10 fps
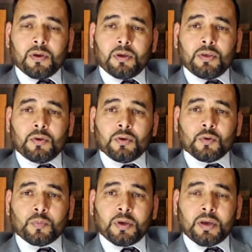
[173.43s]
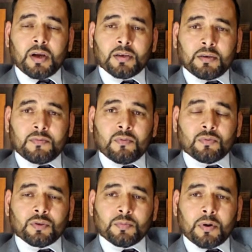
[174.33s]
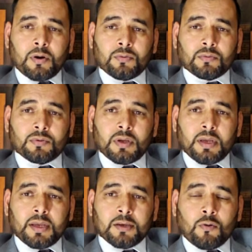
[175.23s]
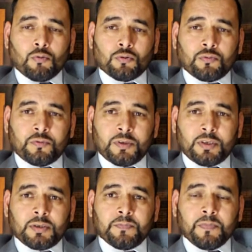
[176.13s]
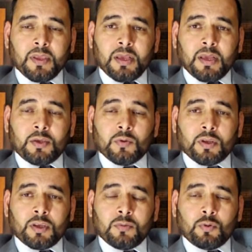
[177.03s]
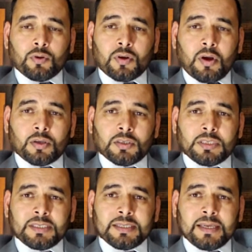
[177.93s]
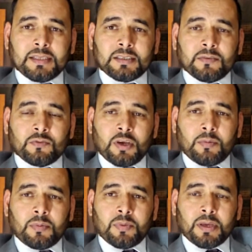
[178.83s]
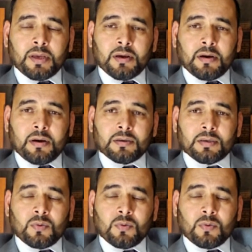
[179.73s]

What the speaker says: you need to pay £140 court fee. You can give your card details if you have a bank card,